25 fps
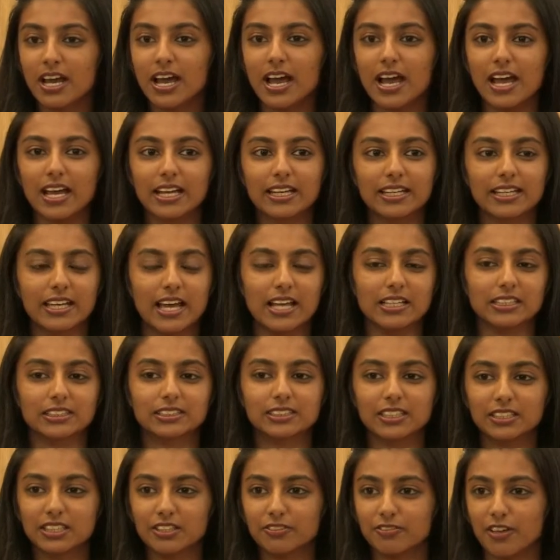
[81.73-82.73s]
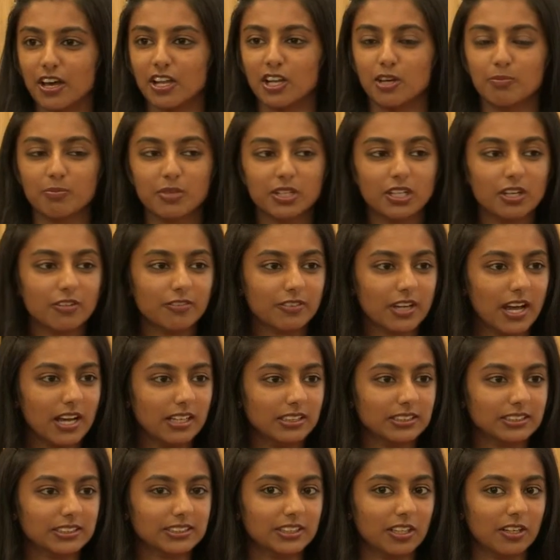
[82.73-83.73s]
against the development of
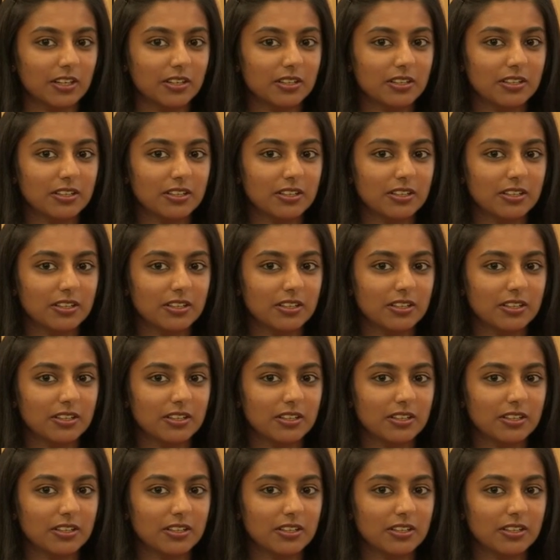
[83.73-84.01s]
cancer.